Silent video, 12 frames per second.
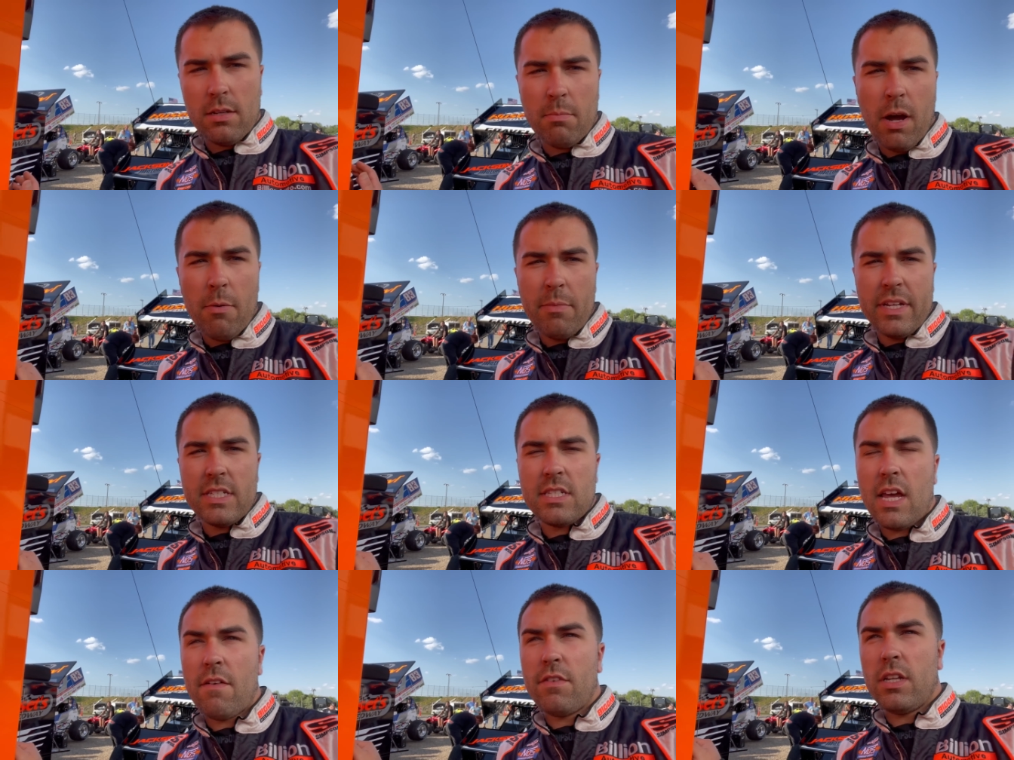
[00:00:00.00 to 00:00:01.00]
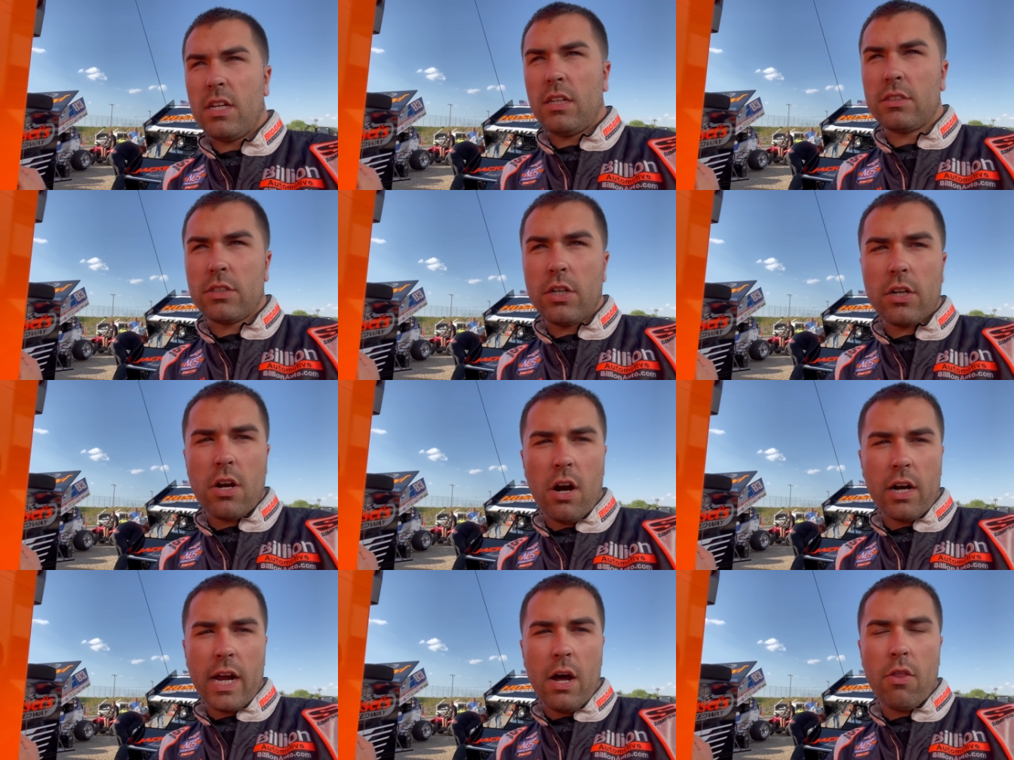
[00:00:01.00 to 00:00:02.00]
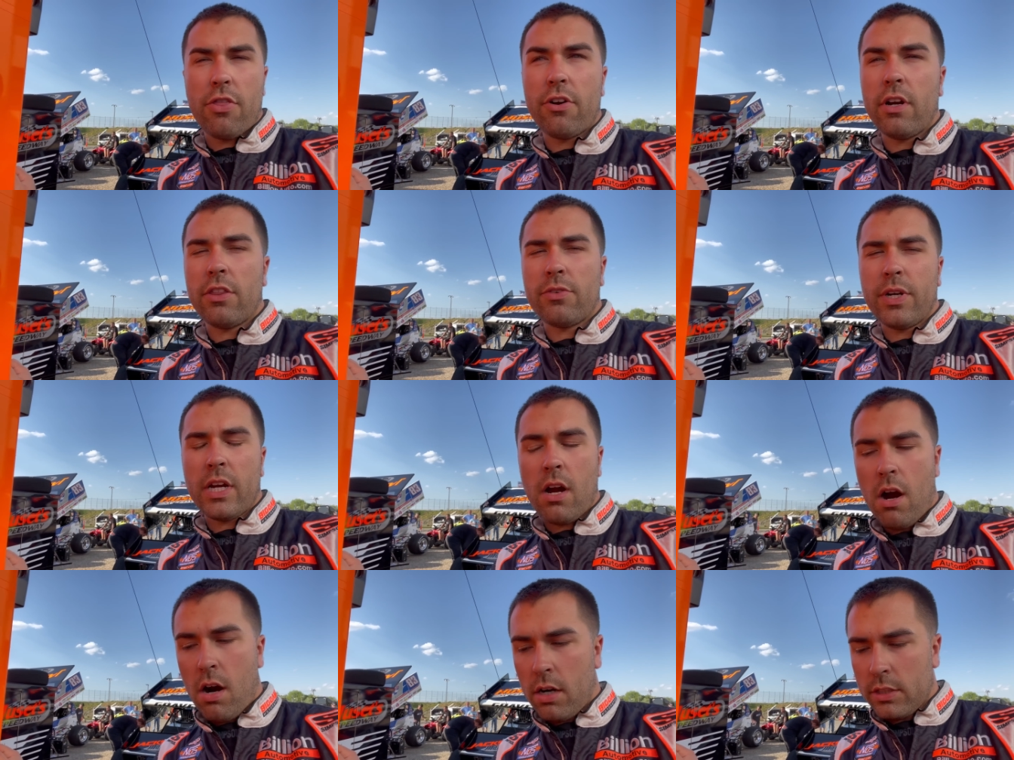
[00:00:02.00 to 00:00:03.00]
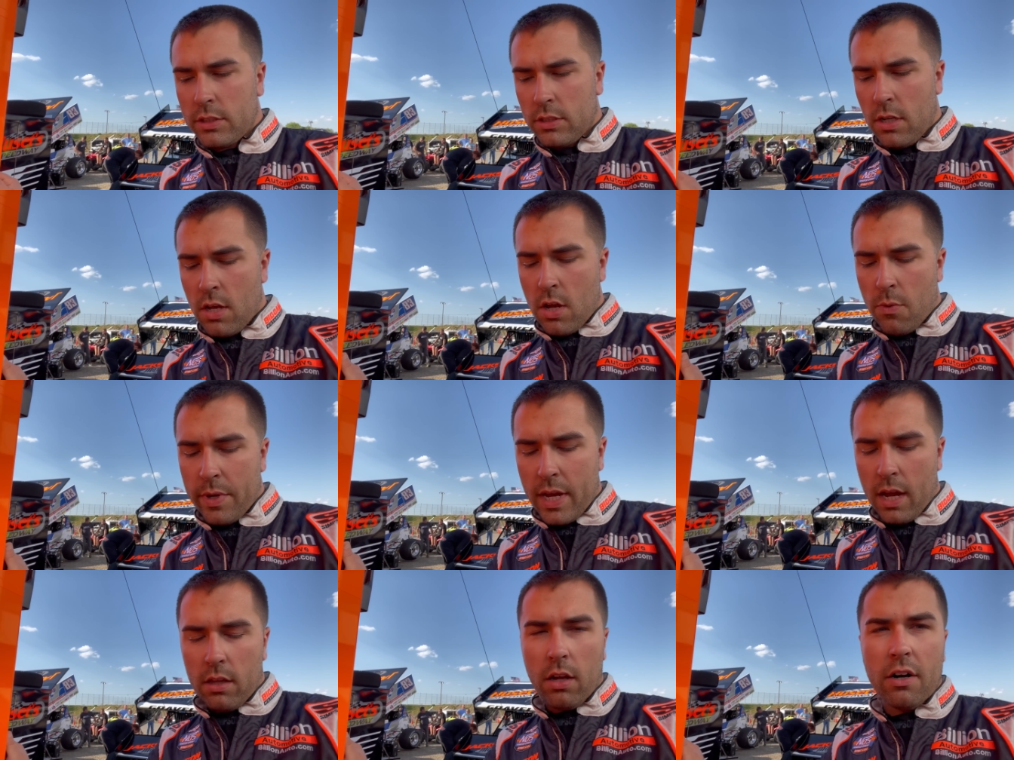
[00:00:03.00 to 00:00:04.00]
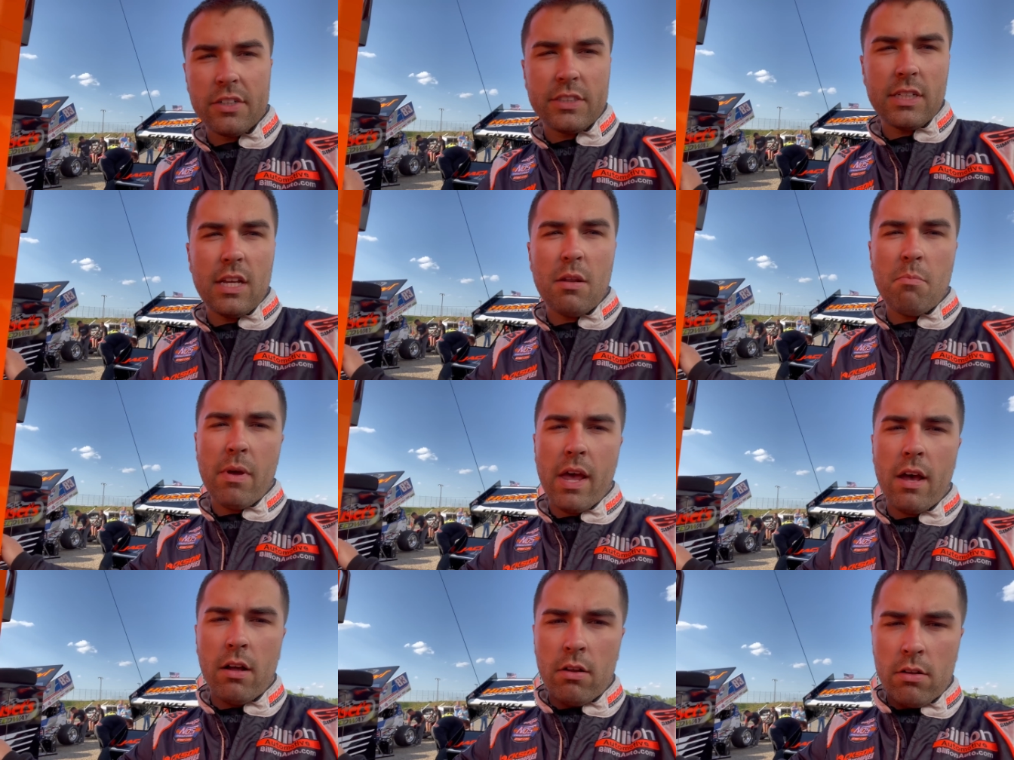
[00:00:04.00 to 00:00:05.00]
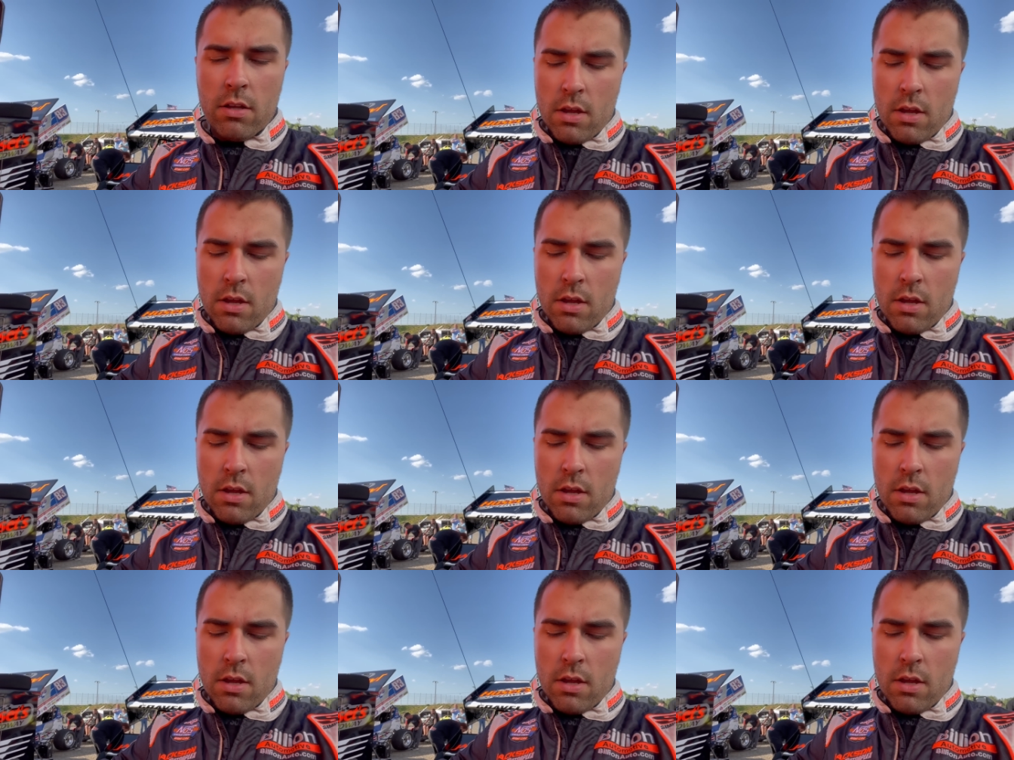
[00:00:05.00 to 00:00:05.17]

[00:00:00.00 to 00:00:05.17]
About mid-70s. Good car count, 33 cars. We got Larson, Bell,